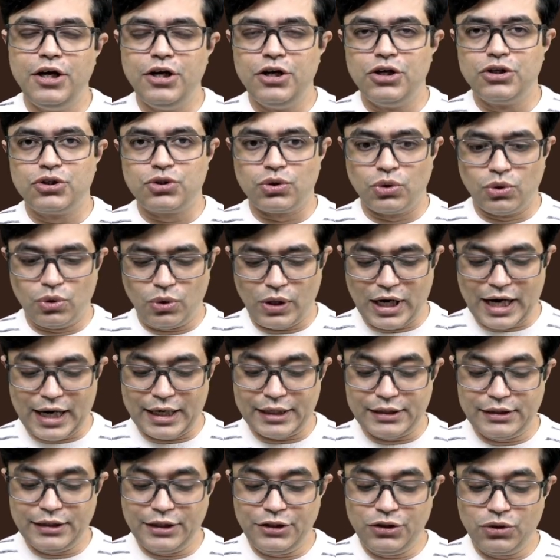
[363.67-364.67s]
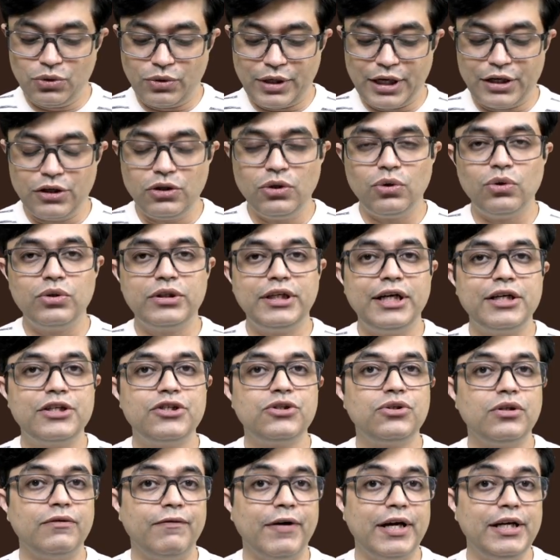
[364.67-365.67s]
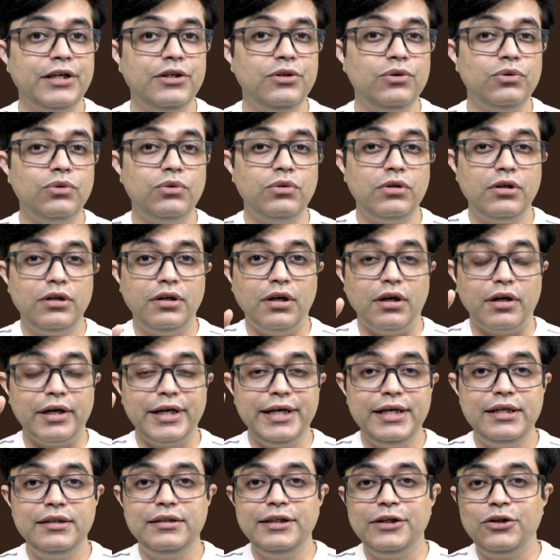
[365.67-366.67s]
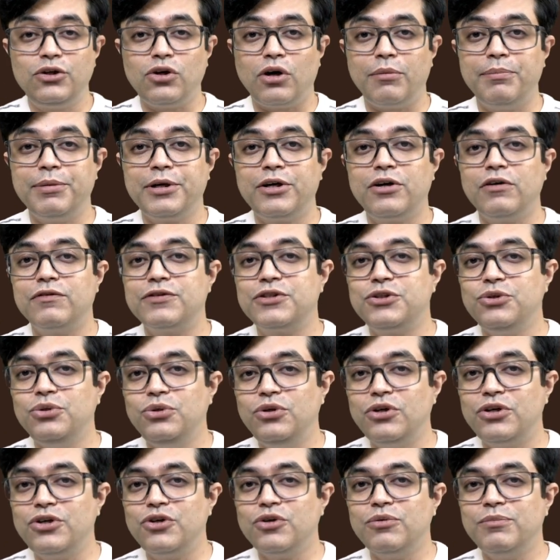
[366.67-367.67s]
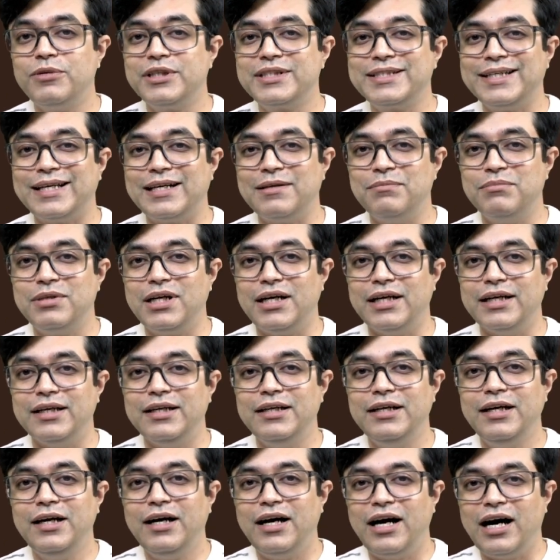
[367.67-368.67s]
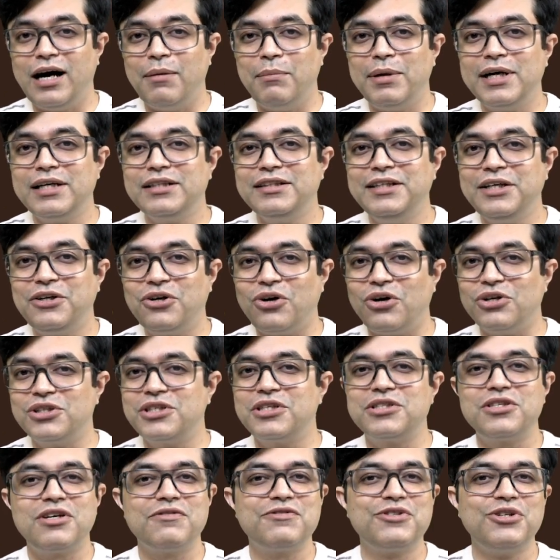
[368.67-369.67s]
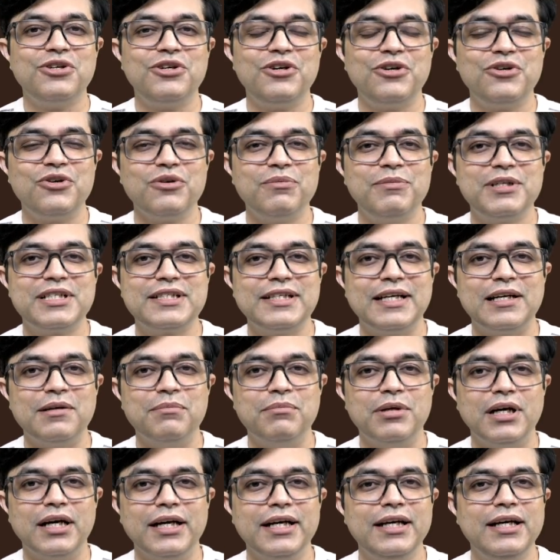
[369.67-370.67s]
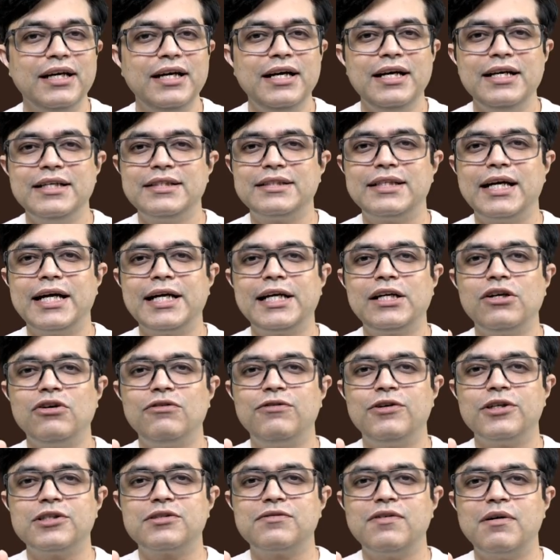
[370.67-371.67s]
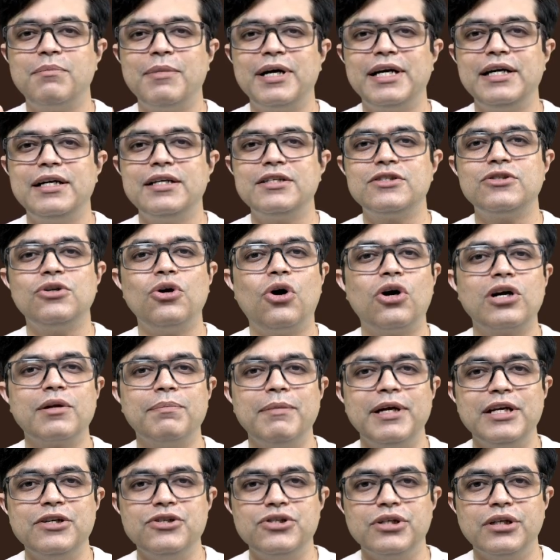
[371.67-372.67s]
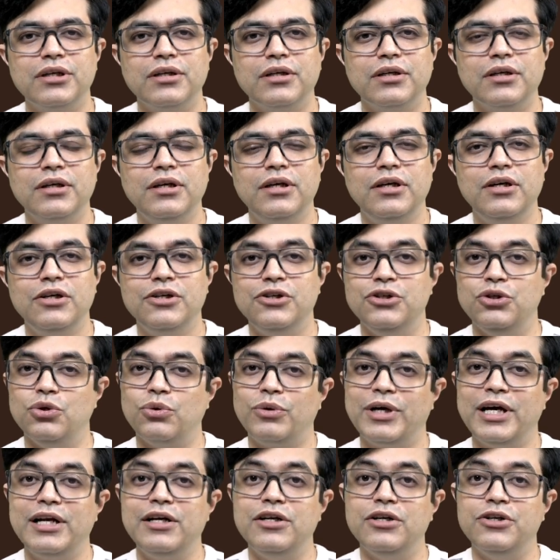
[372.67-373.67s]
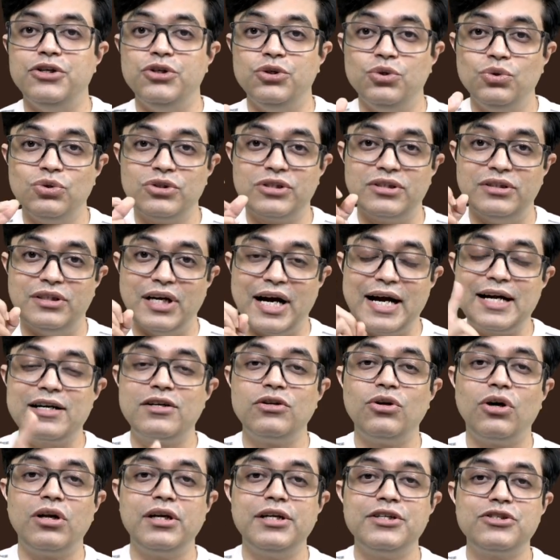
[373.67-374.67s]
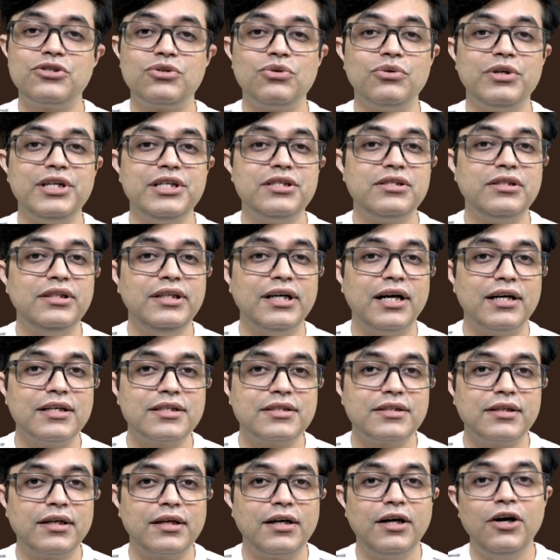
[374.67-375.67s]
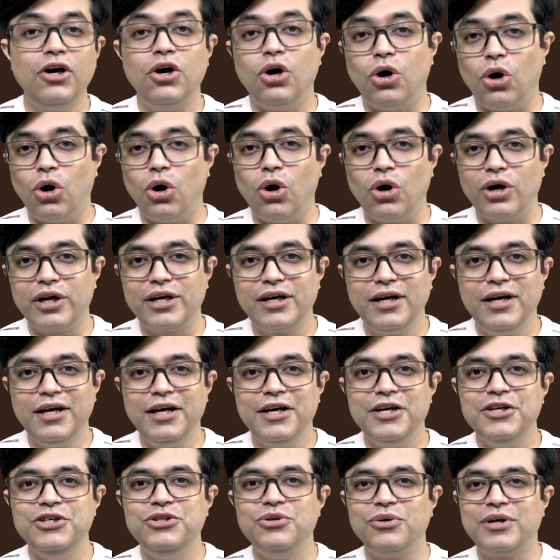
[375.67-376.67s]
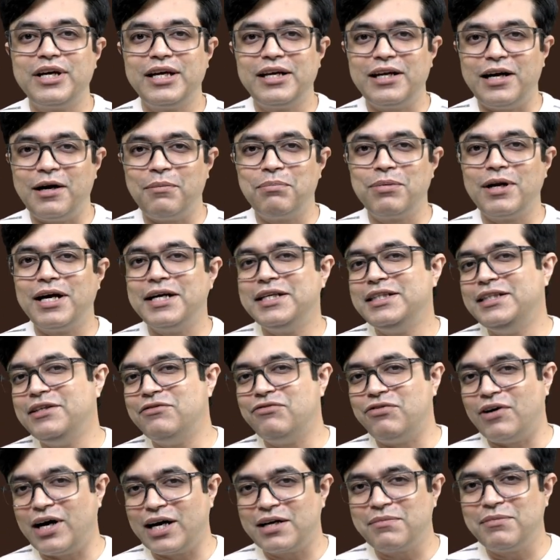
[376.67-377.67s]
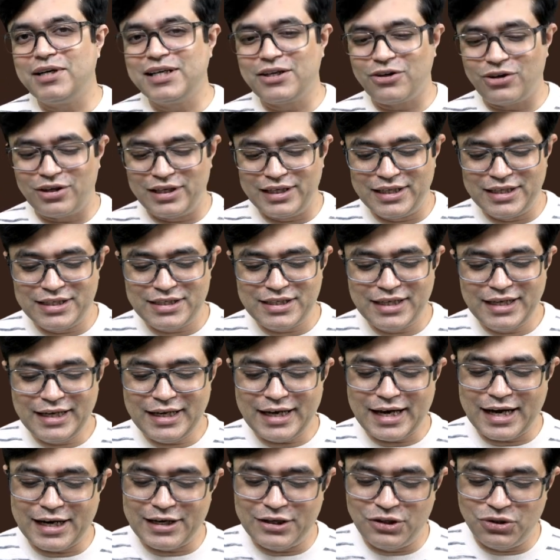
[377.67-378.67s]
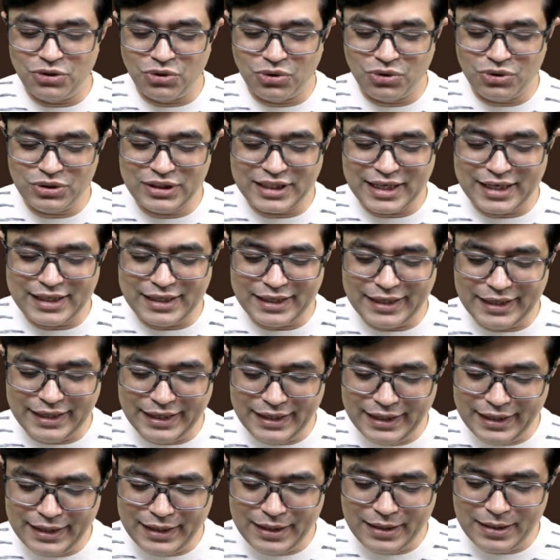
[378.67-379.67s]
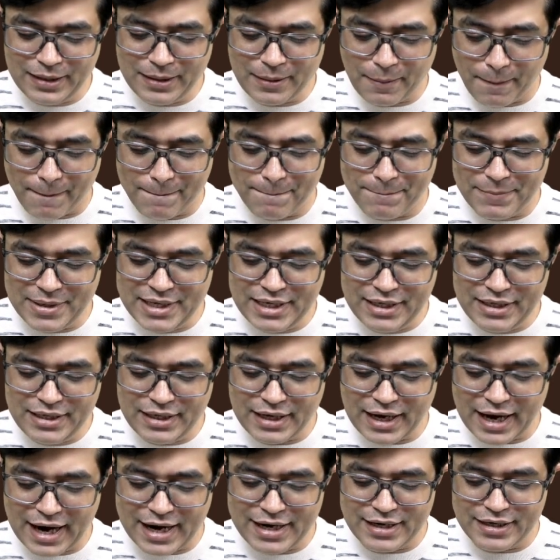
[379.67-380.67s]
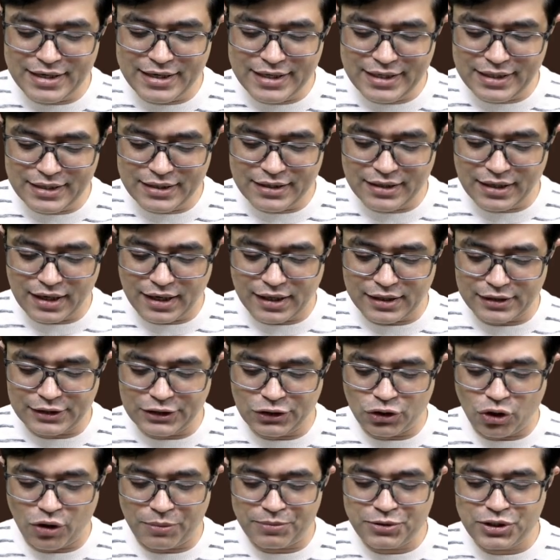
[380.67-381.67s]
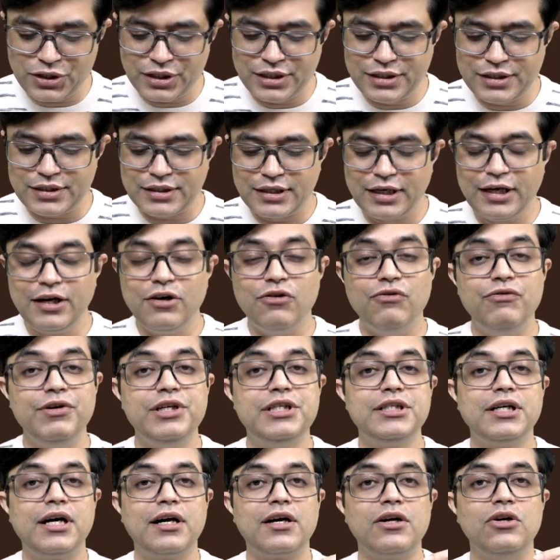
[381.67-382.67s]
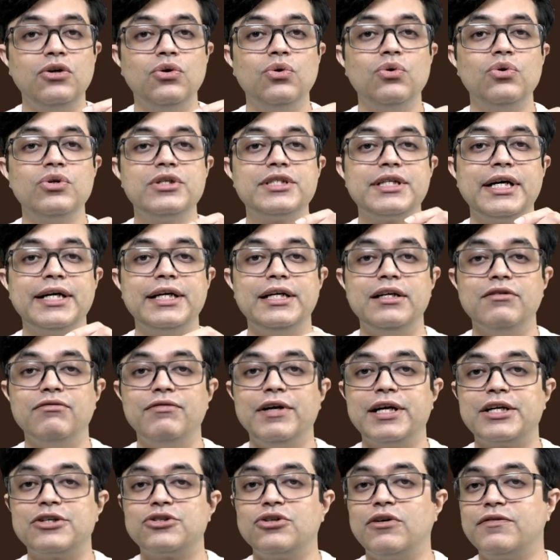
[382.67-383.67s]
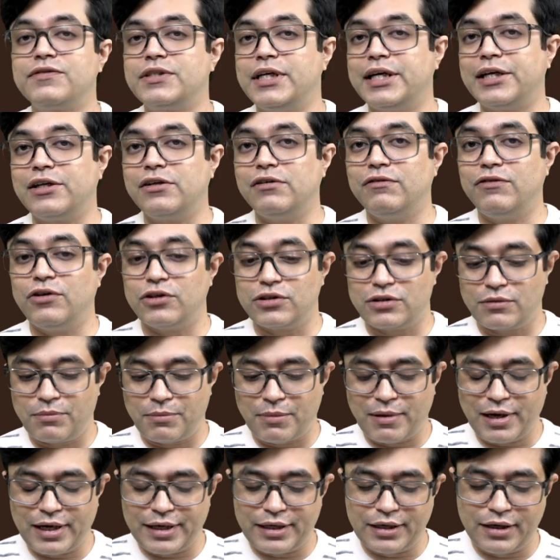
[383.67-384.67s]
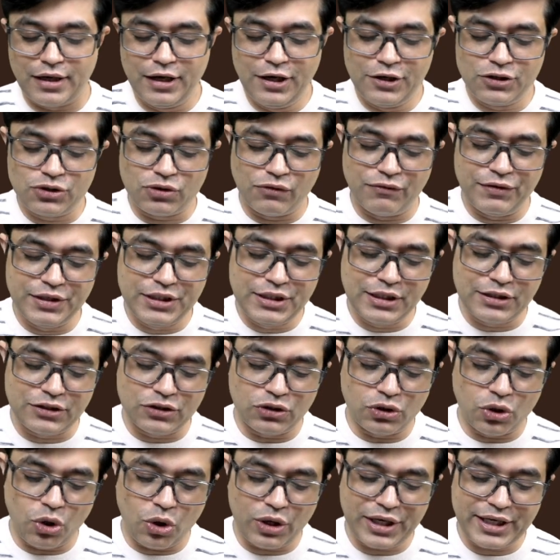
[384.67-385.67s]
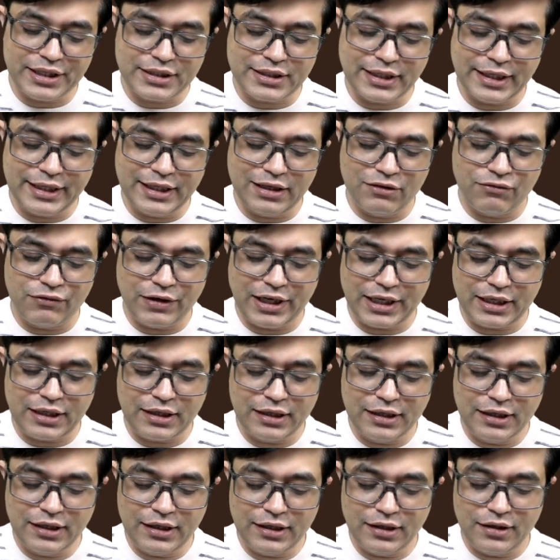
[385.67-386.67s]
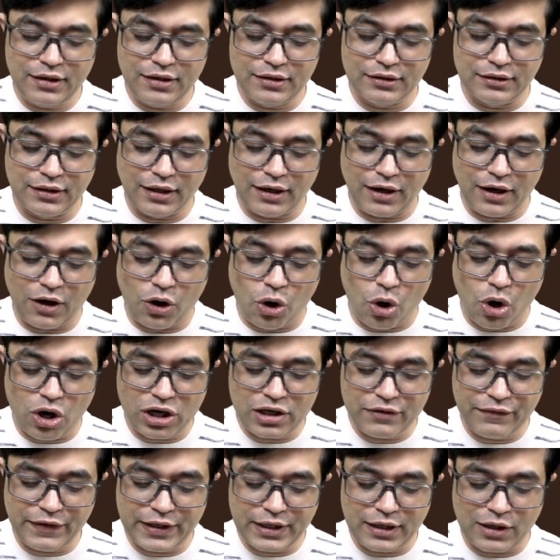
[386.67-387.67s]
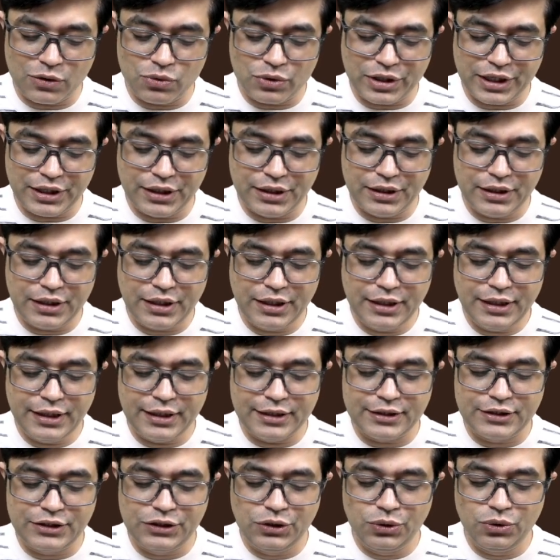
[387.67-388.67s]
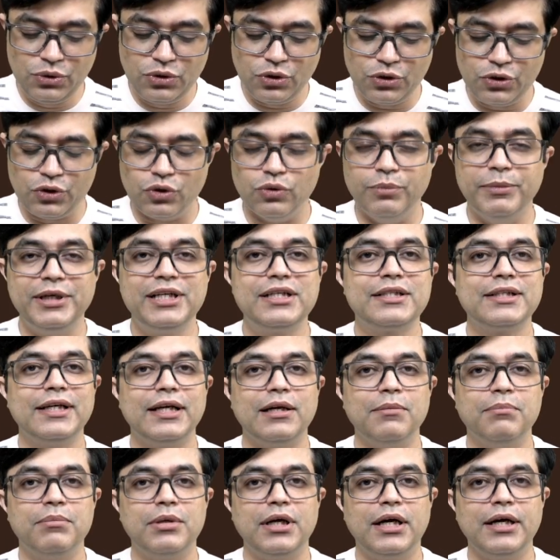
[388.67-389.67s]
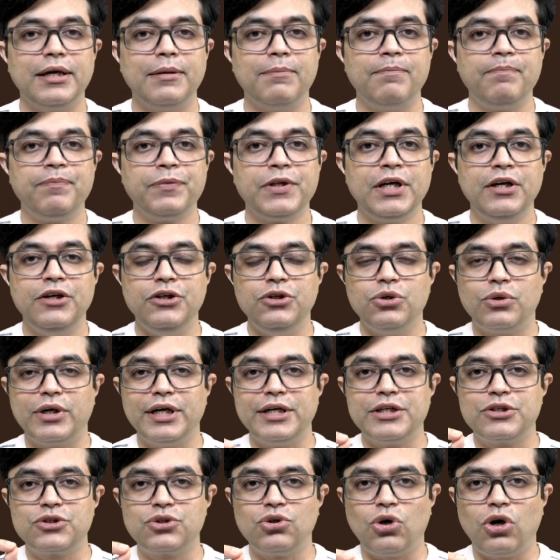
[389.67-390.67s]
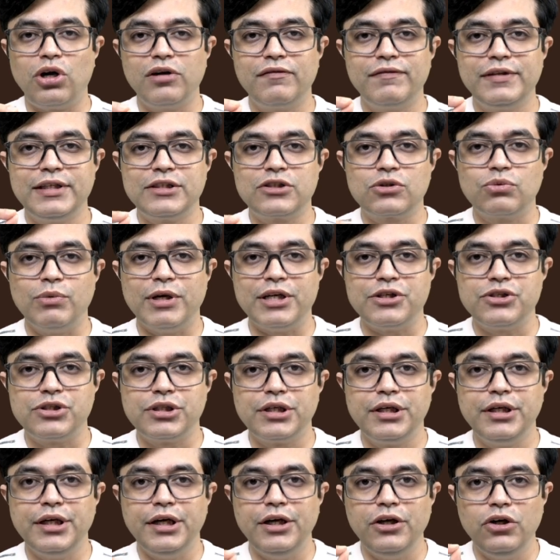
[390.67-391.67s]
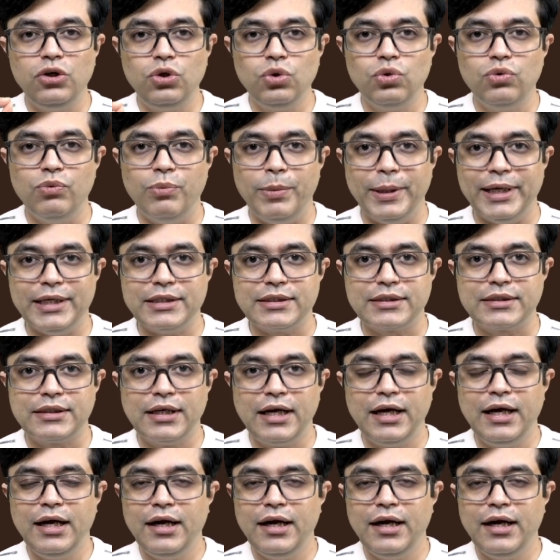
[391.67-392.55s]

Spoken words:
So either you can know that when you read the topic of pseudotumor cerebri, among the causes of pseudotumor cerebri, cyclophosphamide is not mentioned. You can use that knowledge to reach the answer, or you can apply the pharma knowledge and know that A, B, and D are the options which are known side effects of cyclophosphamide. So which is not a side effect? The odd one out here is pseudotumor cerebri. You can solve this question in two ways.